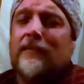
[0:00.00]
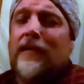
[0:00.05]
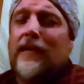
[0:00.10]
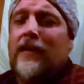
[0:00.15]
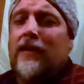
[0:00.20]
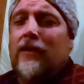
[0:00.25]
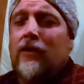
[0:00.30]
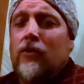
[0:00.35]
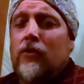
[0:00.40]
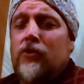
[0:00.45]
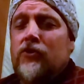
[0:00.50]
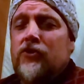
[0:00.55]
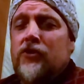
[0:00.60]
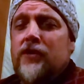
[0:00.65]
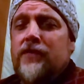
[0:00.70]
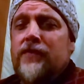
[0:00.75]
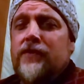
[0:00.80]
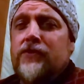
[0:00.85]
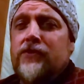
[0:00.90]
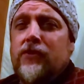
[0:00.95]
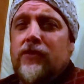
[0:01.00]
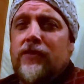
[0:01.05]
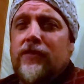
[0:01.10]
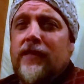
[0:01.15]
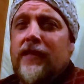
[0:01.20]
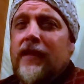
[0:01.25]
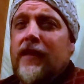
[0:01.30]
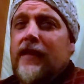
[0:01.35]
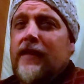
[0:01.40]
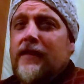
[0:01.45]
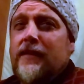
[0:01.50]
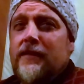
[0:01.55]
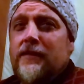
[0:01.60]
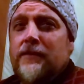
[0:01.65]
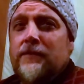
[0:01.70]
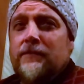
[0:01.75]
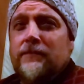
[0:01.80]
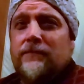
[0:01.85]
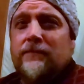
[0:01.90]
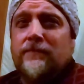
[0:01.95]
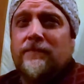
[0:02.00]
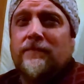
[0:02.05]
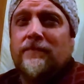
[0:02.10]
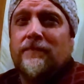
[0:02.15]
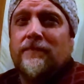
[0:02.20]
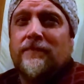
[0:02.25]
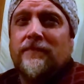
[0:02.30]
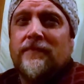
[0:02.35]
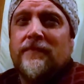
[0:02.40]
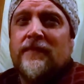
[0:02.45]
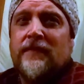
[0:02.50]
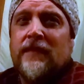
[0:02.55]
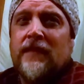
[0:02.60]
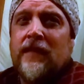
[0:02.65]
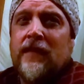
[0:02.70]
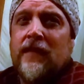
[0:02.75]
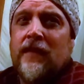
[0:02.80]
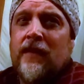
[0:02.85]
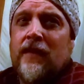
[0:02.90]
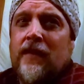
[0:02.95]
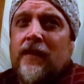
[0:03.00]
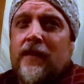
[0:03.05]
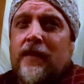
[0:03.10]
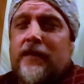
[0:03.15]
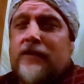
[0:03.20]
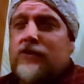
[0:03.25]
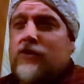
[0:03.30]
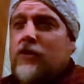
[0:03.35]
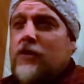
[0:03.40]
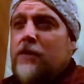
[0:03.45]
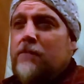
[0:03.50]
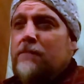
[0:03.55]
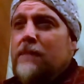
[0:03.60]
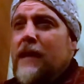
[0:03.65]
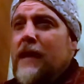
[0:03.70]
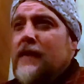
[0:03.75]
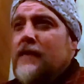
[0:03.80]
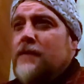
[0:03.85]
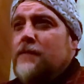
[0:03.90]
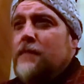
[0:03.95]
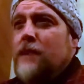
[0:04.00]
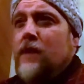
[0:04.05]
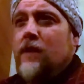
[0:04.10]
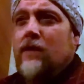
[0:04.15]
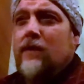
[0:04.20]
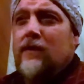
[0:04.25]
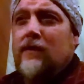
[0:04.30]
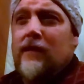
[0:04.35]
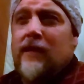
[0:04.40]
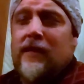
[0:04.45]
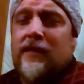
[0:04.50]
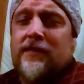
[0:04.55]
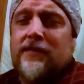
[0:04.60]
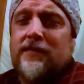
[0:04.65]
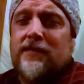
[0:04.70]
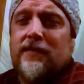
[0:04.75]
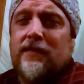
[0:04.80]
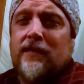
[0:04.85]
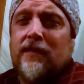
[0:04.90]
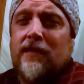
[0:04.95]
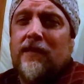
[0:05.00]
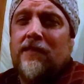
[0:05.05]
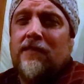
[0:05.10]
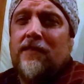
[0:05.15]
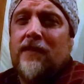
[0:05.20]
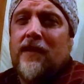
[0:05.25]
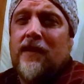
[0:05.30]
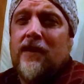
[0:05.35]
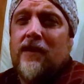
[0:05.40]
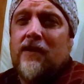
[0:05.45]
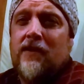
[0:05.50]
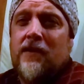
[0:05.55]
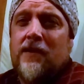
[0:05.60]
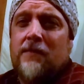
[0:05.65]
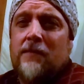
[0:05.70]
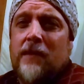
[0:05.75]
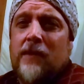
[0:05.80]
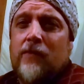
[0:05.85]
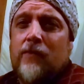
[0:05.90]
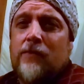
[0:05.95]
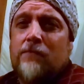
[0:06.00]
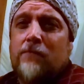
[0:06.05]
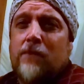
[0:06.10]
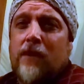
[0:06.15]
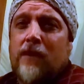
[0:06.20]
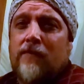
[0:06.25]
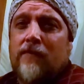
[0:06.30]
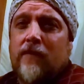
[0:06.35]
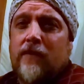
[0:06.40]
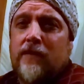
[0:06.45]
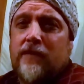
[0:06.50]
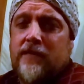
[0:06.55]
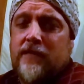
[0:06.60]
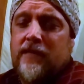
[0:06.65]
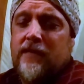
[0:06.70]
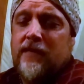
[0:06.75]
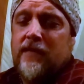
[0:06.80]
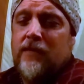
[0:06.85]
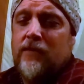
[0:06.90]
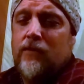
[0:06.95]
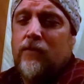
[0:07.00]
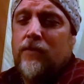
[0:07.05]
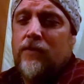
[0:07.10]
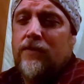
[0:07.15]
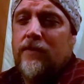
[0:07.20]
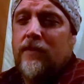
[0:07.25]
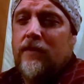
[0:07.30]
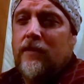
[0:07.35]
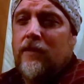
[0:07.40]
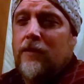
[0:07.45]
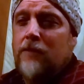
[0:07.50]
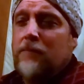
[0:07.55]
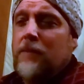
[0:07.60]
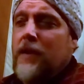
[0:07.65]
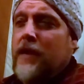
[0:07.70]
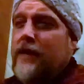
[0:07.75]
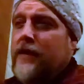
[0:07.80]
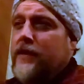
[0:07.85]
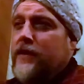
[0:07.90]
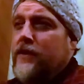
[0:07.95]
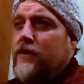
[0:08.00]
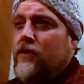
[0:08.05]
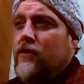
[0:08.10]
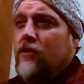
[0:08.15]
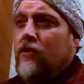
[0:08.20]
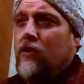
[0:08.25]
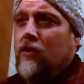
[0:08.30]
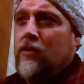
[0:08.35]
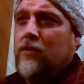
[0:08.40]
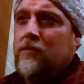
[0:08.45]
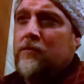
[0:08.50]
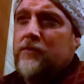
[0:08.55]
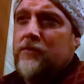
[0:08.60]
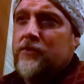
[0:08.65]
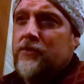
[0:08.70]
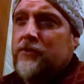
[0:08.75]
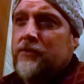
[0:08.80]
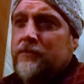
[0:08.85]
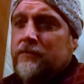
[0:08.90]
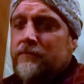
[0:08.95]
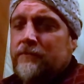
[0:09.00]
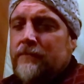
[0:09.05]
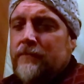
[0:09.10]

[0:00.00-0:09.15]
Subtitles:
And Lord Shiva took the hit. And he took it back to Mount Kailasa, and there he met with Parvati with the little body in her arms.